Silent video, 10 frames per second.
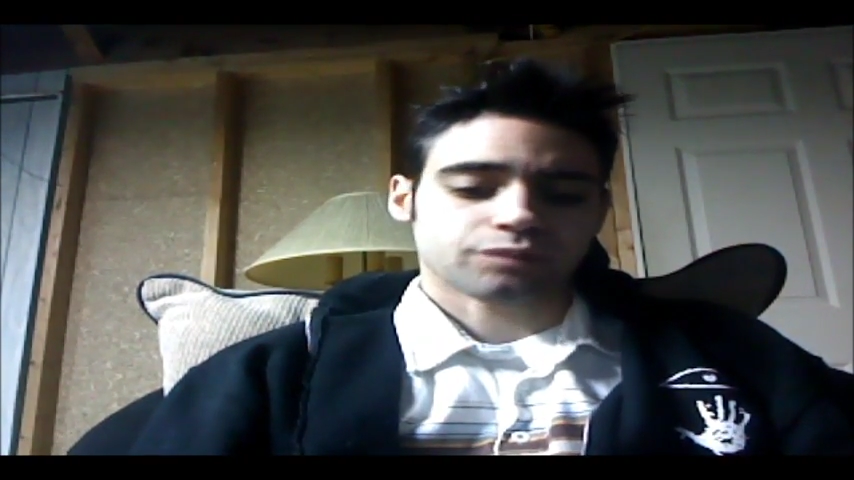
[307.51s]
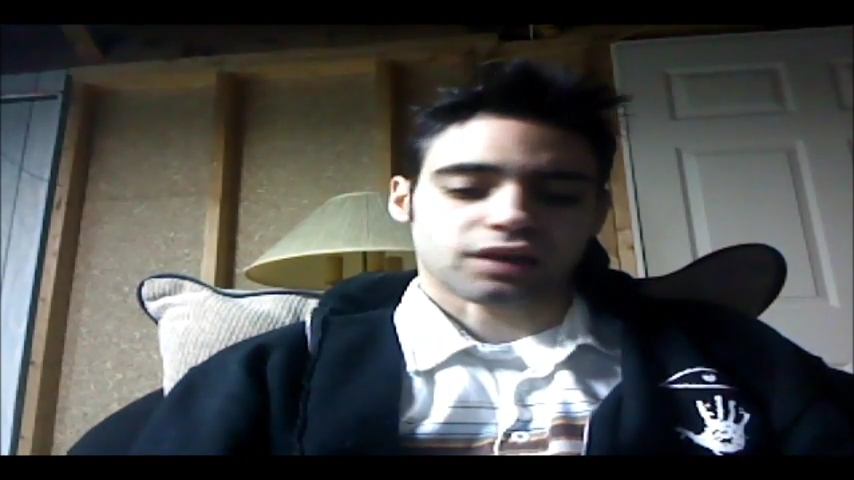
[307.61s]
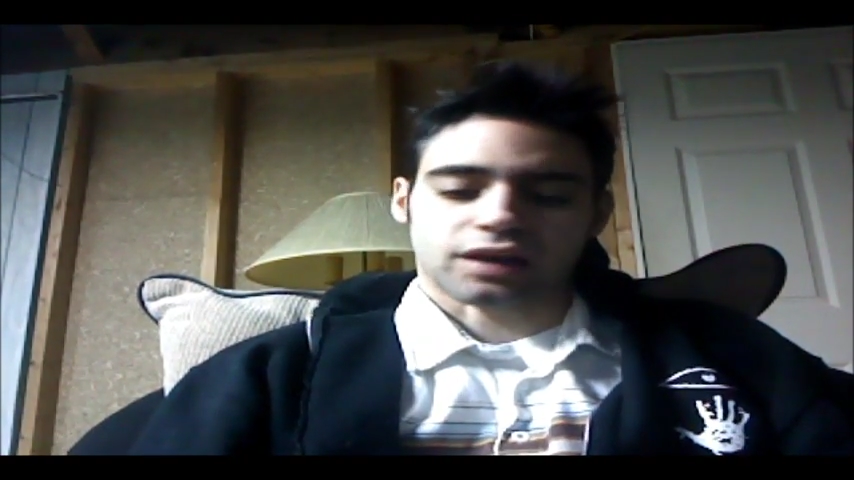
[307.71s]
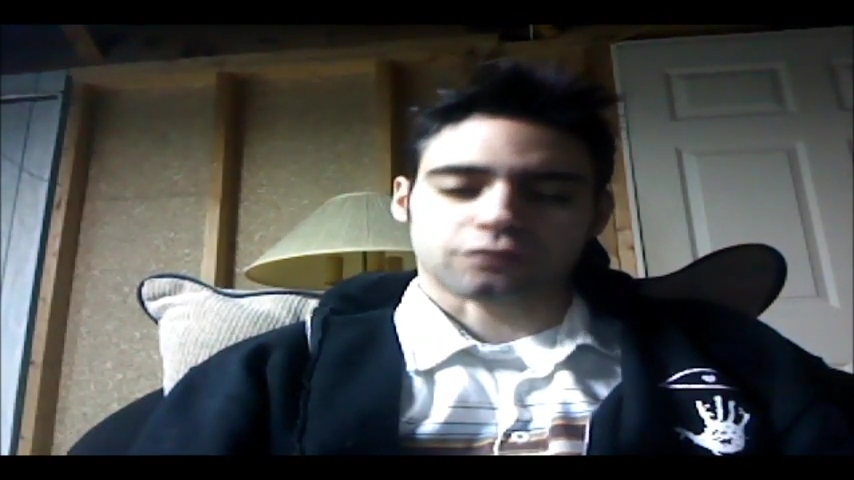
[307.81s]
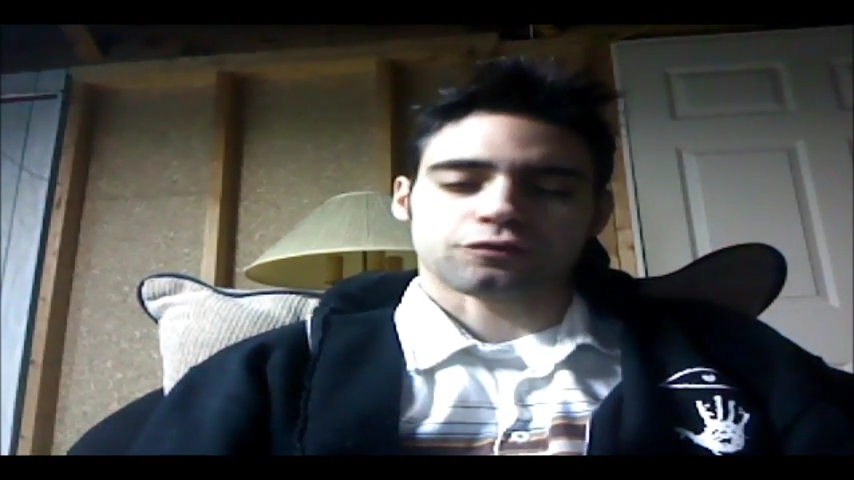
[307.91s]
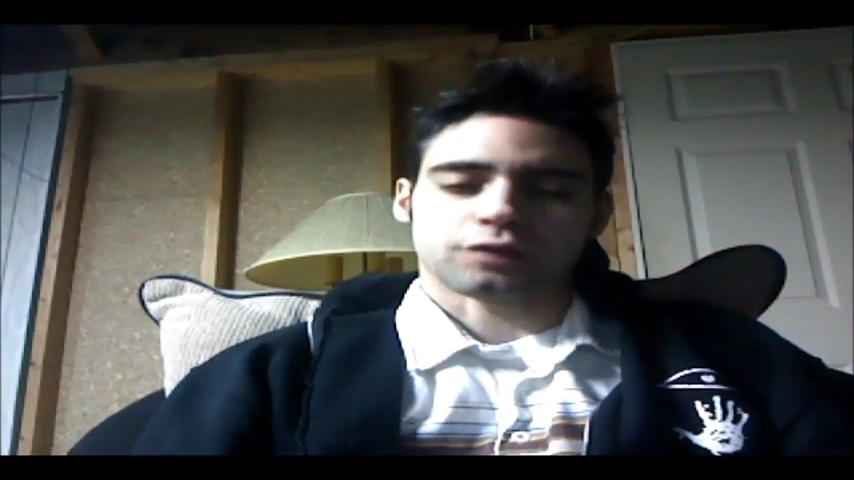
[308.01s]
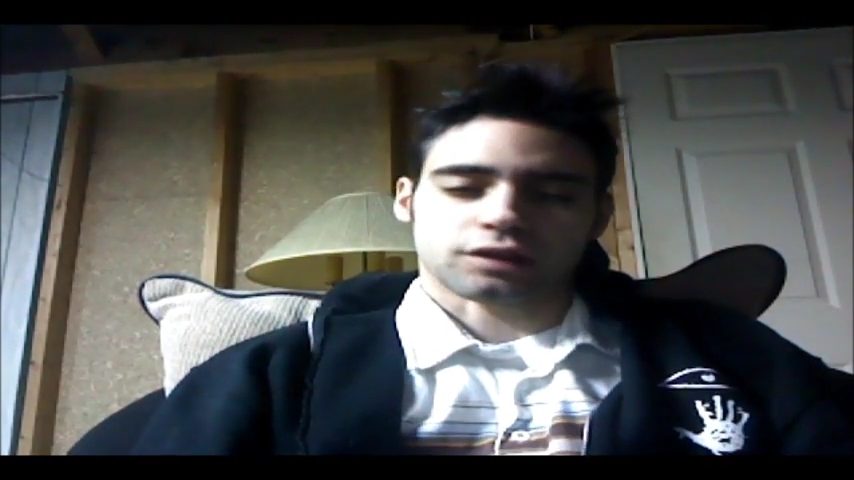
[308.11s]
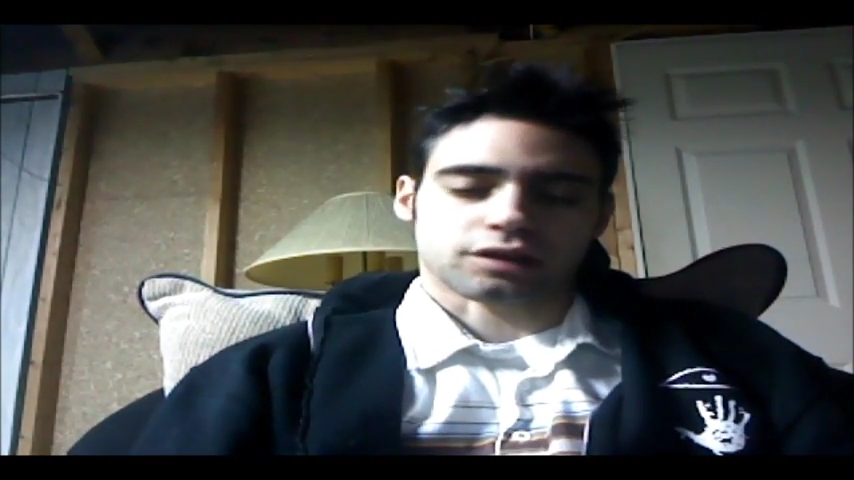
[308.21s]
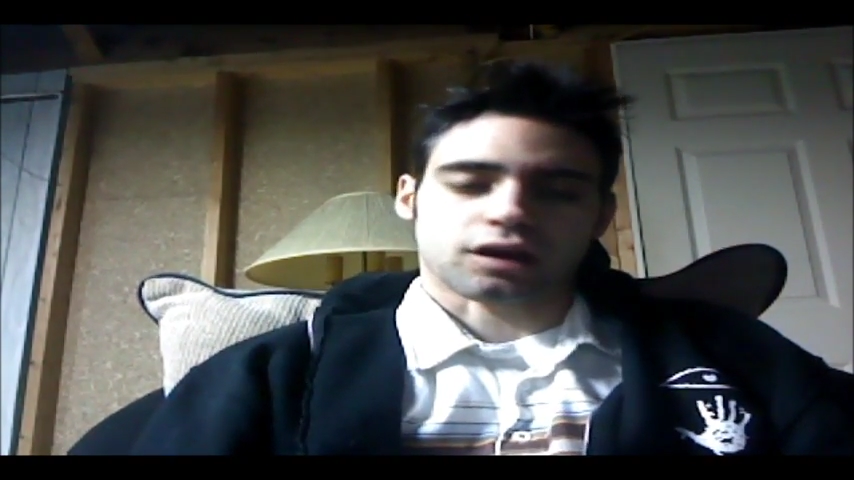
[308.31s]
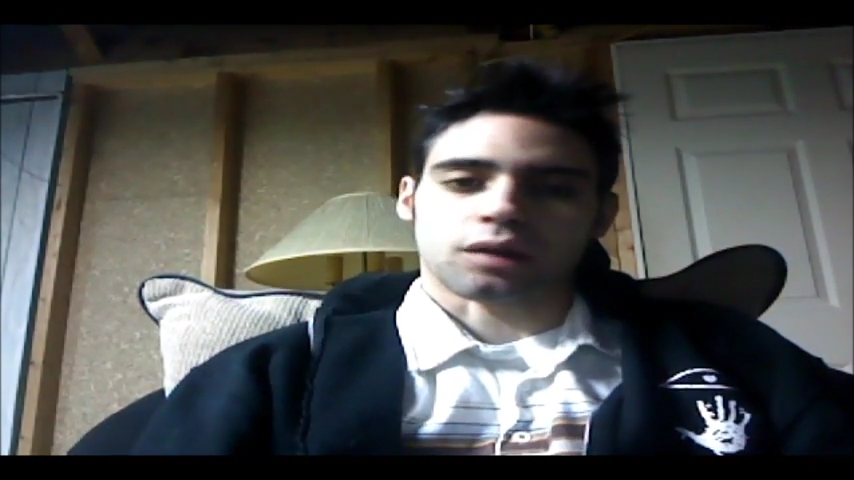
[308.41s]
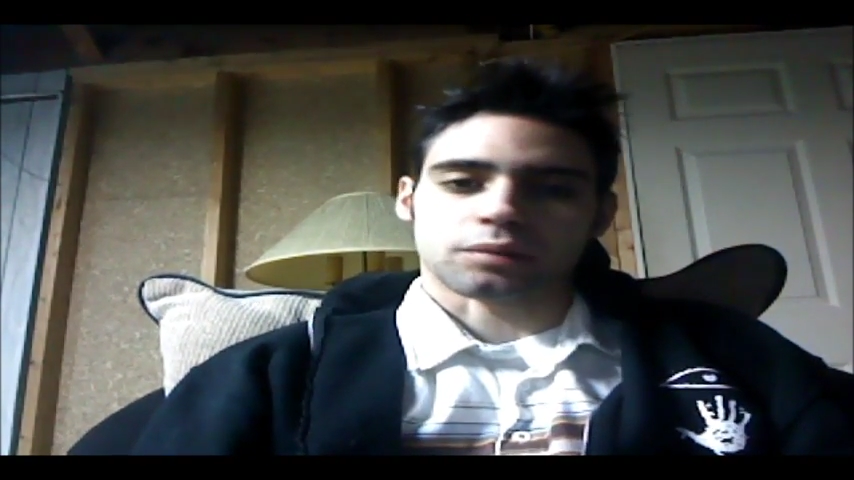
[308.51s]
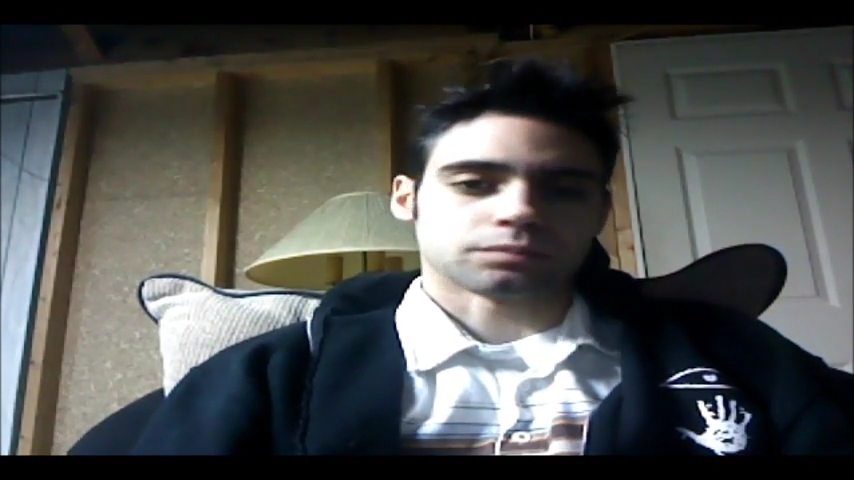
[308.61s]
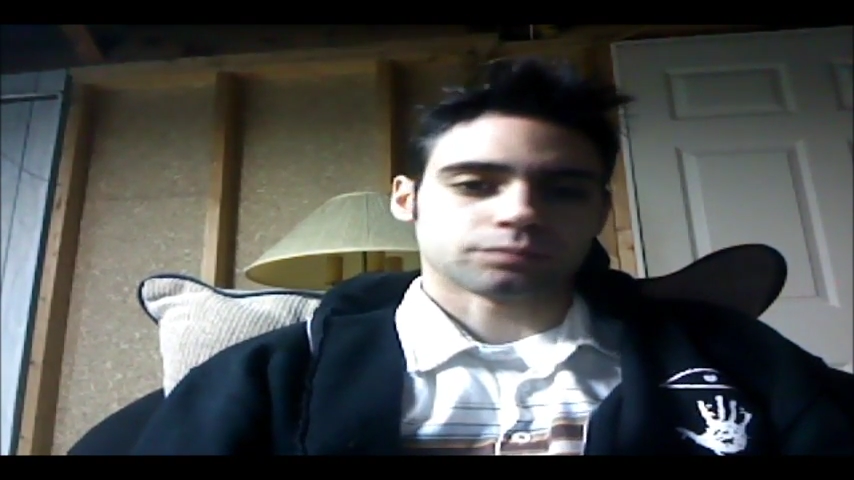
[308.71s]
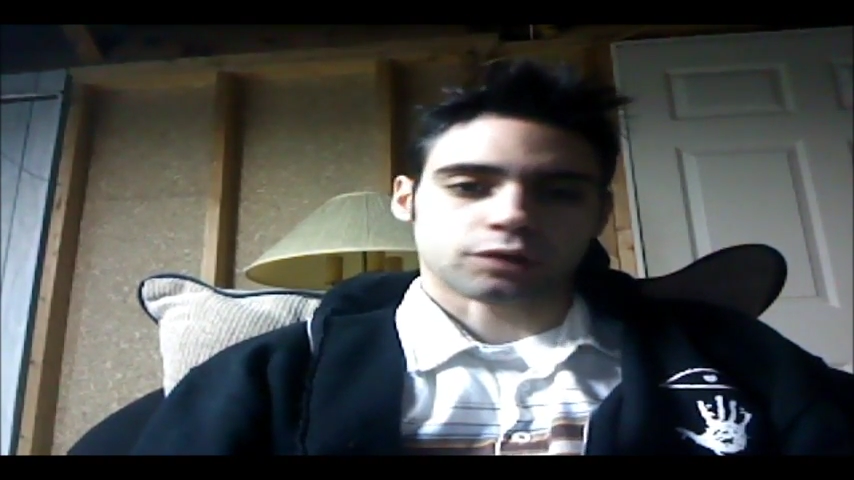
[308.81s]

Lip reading: and I could feel it coming.